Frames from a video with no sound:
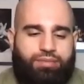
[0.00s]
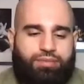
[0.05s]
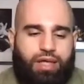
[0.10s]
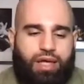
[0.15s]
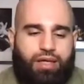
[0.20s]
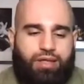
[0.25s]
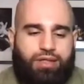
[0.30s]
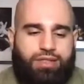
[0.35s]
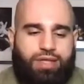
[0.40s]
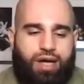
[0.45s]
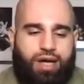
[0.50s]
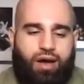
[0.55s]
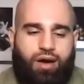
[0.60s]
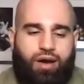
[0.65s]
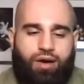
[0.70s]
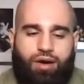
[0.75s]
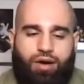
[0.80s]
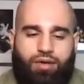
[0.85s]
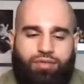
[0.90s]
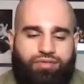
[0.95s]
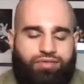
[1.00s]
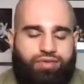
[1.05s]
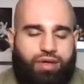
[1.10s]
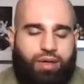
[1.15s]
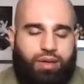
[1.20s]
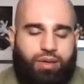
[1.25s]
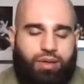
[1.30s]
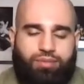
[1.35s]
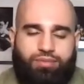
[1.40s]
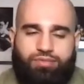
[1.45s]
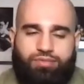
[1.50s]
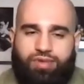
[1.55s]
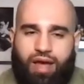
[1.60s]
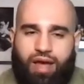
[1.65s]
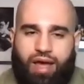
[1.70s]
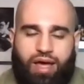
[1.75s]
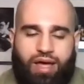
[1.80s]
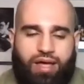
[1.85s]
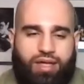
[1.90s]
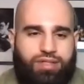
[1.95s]
like diehard film
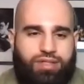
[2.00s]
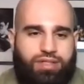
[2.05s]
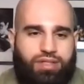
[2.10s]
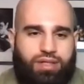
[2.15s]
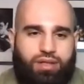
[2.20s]
fans